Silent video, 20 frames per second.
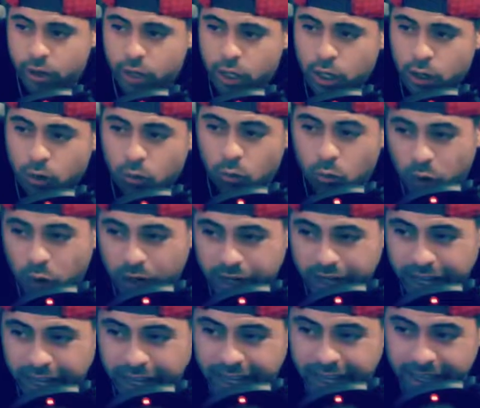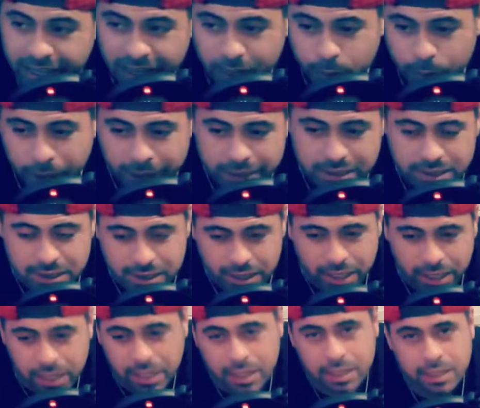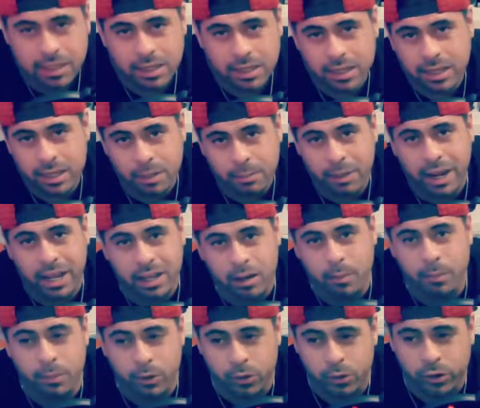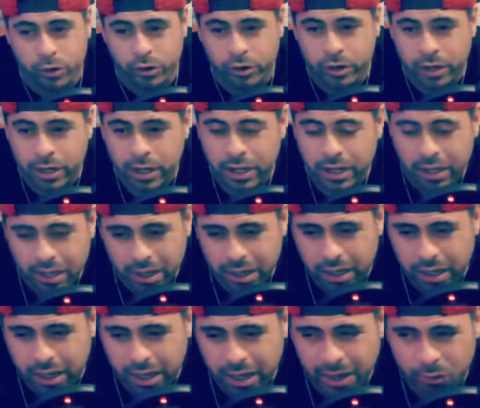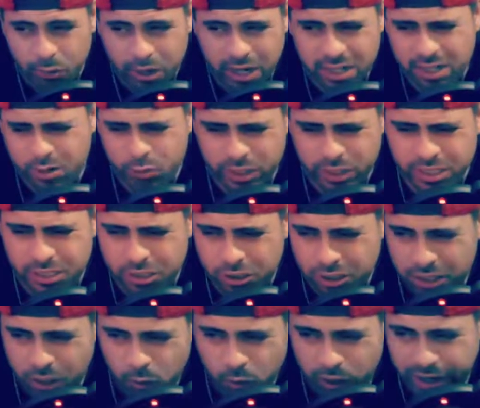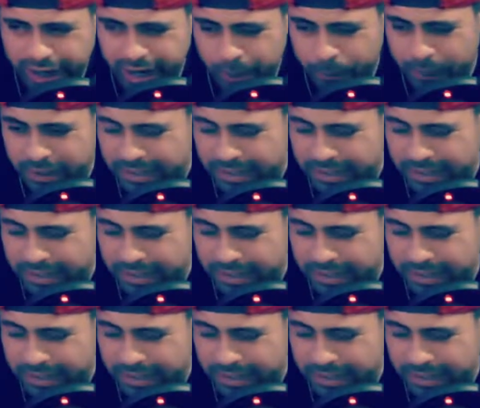one 8GB stick in my computer. And when I did research on what kind of PC